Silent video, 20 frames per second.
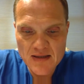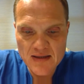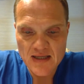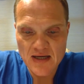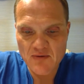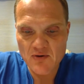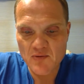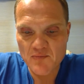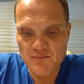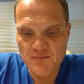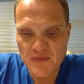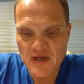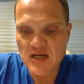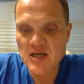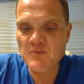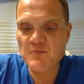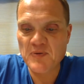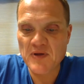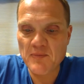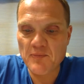There were
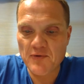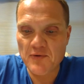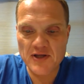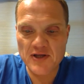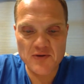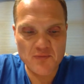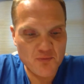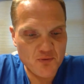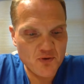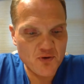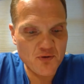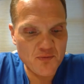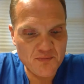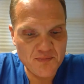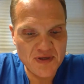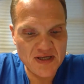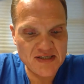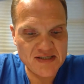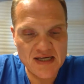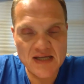many people in the room.
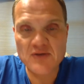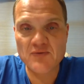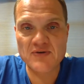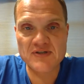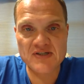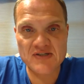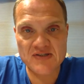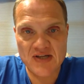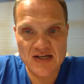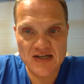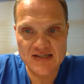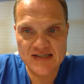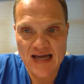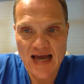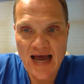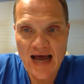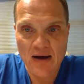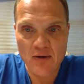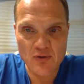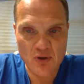He said to his attendants,
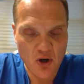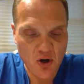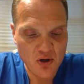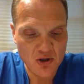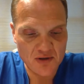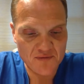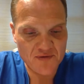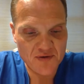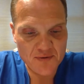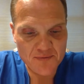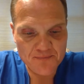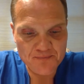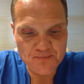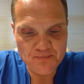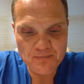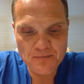"Out, all of you."